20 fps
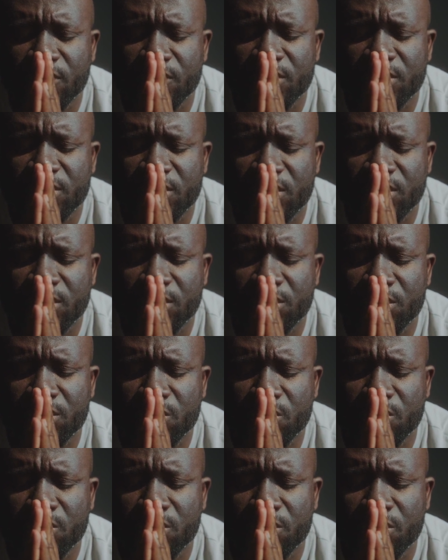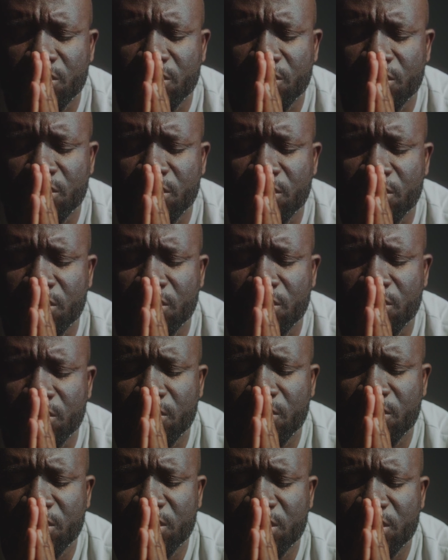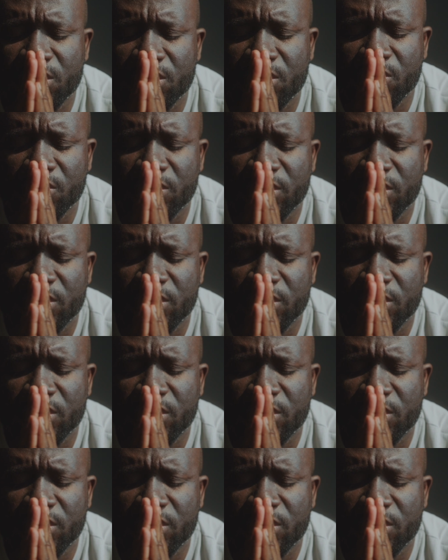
with us. He just wants to be with